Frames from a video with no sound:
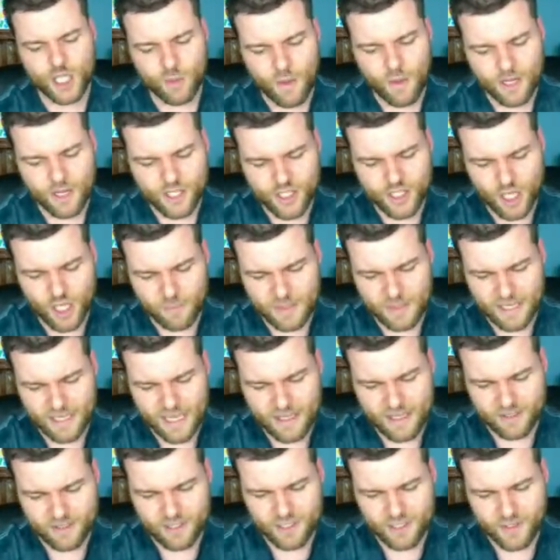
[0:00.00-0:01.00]
want something
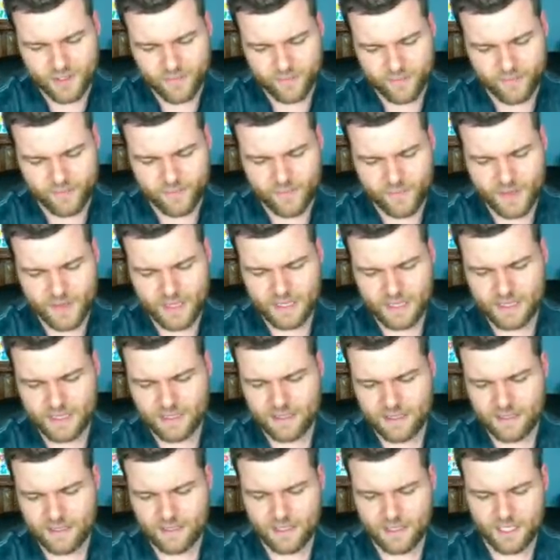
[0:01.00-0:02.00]
else.
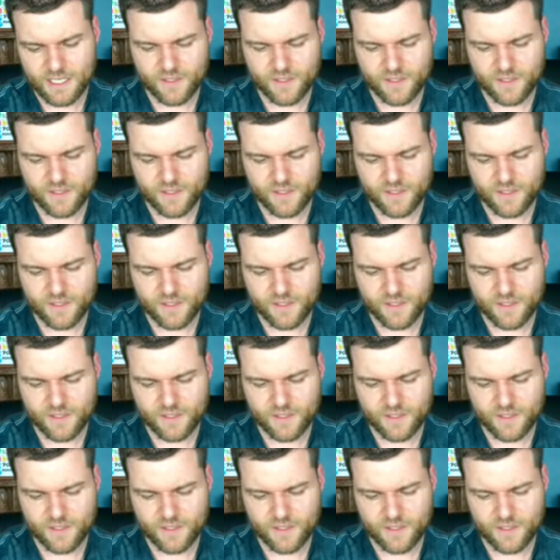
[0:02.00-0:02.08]
It's